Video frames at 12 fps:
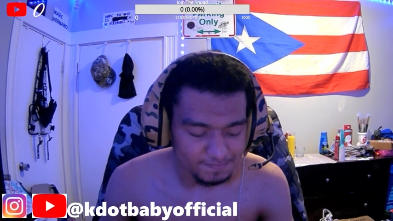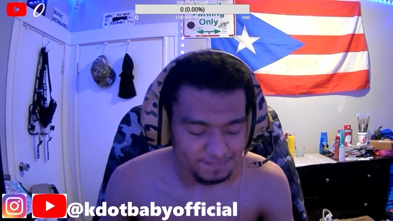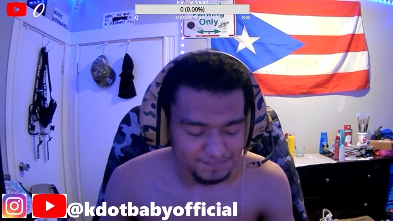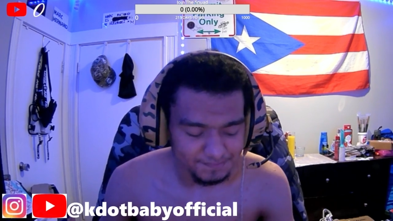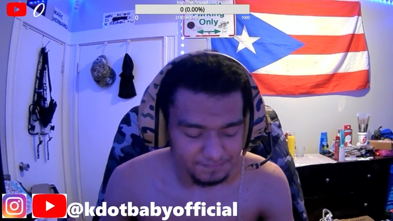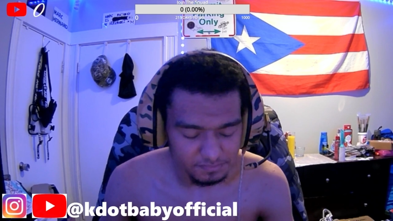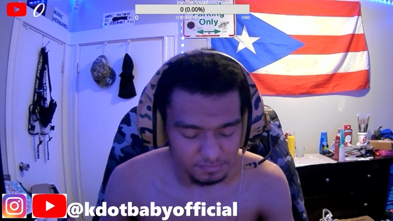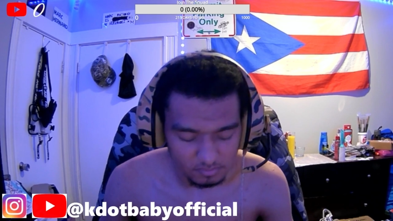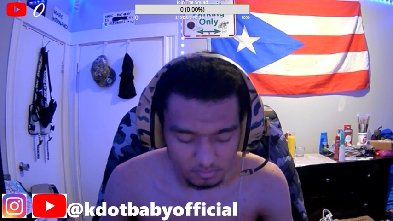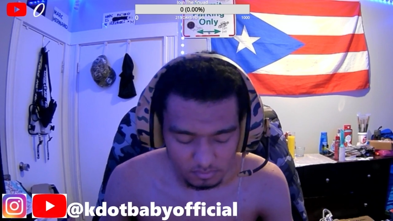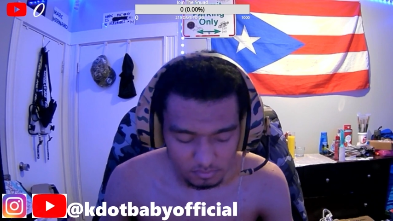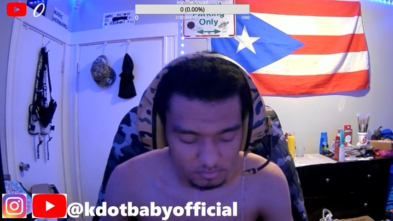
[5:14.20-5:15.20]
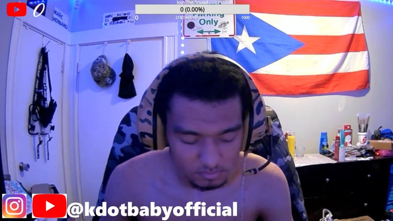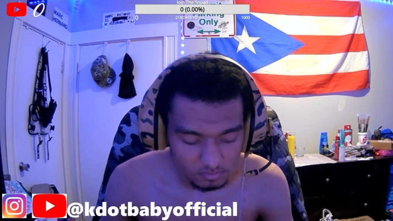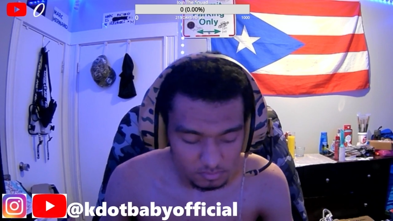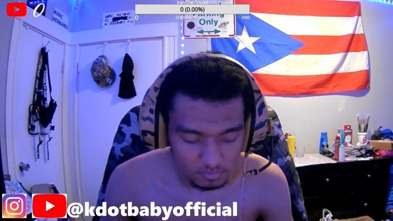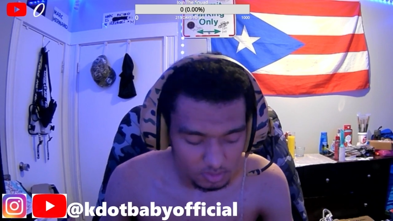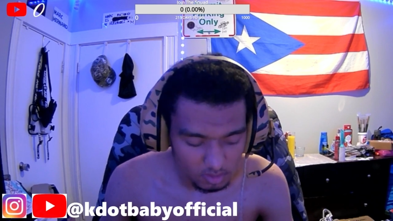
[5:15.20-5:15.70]

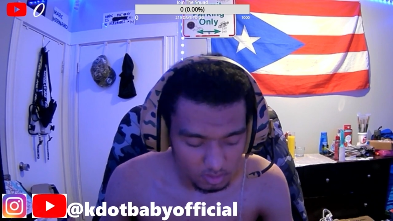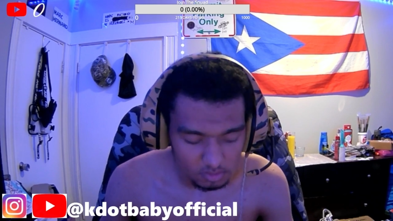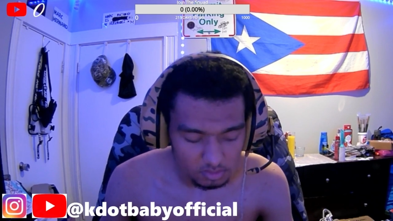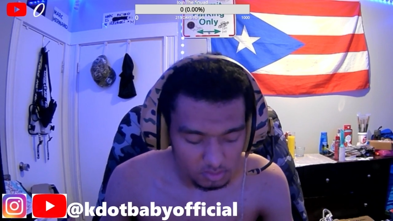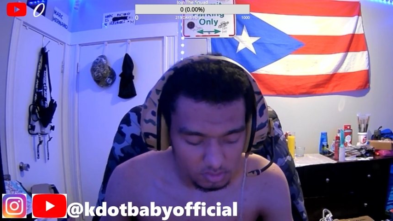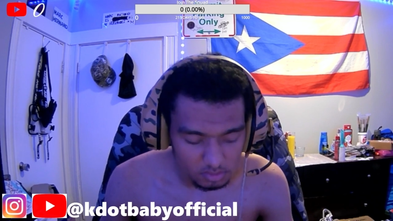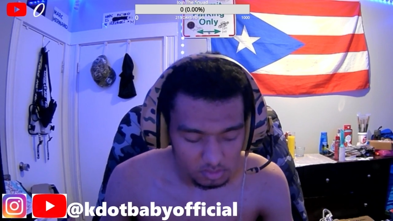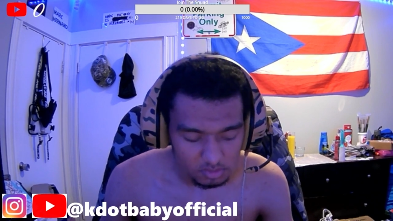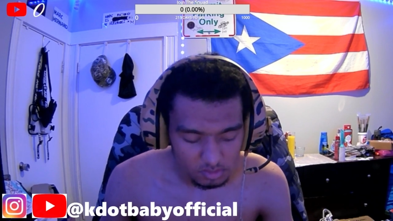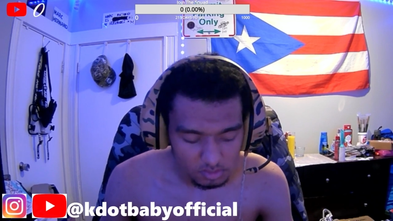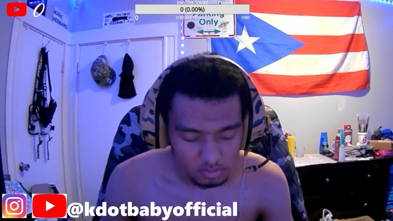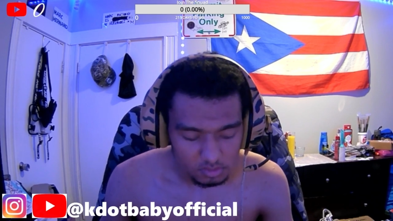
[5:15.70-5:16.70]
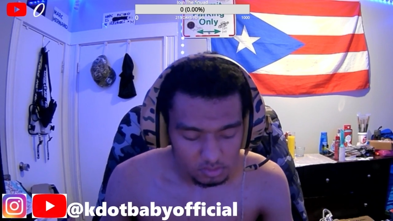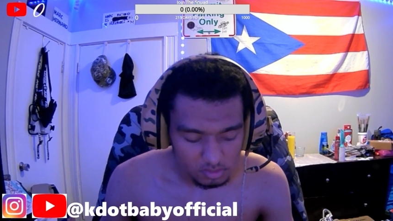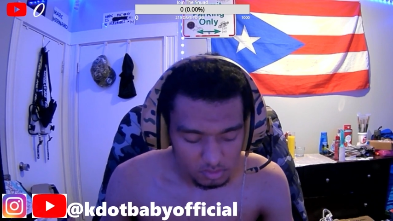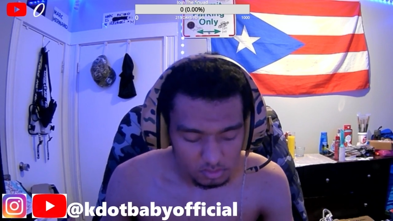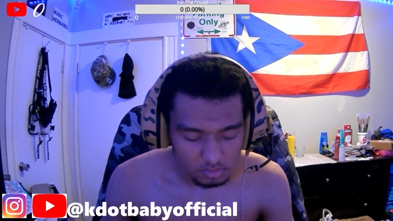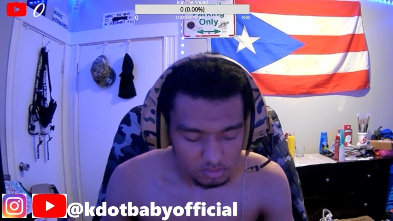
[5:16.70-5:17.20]

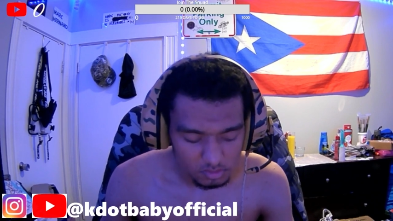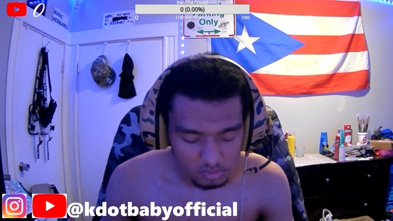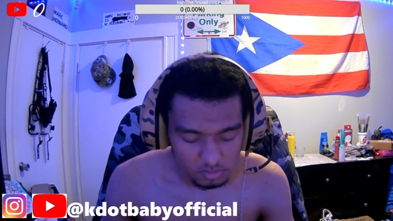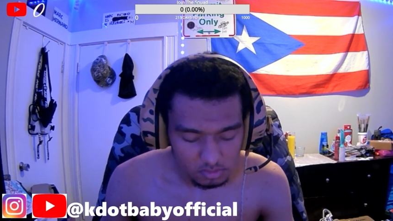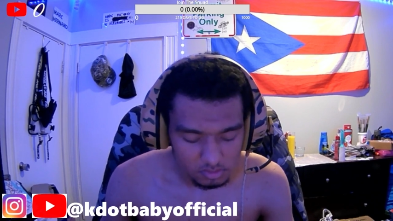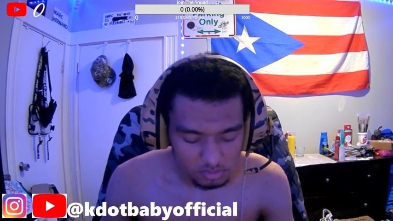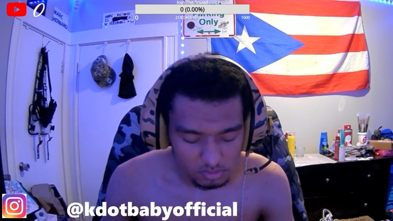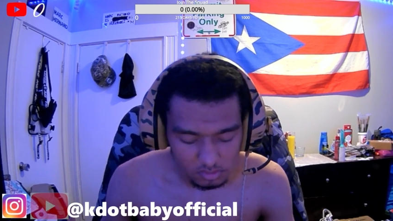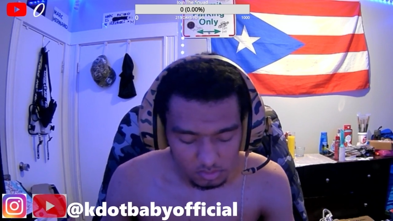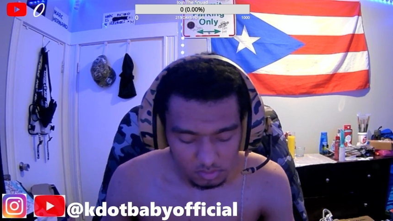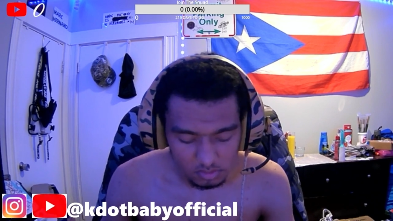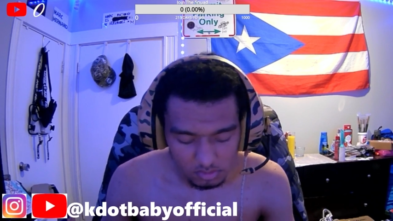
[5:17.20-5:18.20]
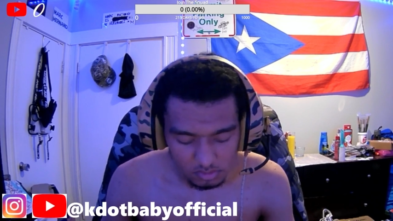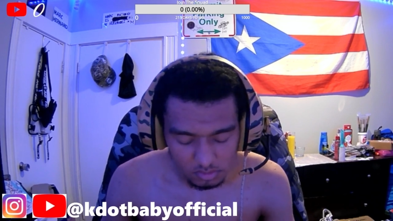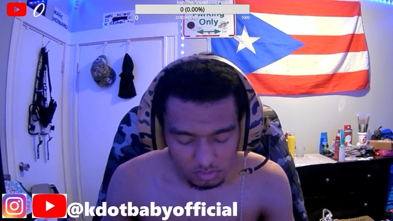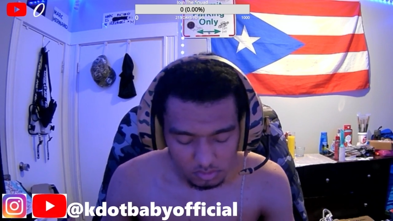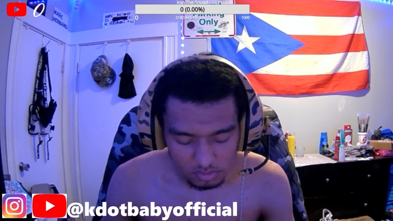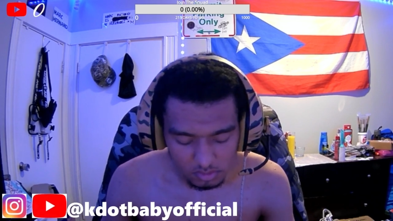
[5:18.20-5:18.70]

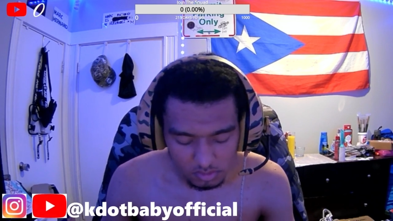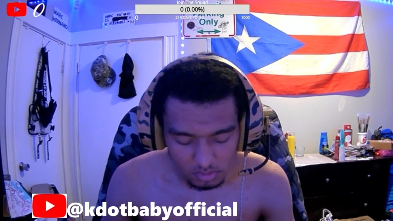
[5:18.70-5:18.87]
No one is speaking in this clip.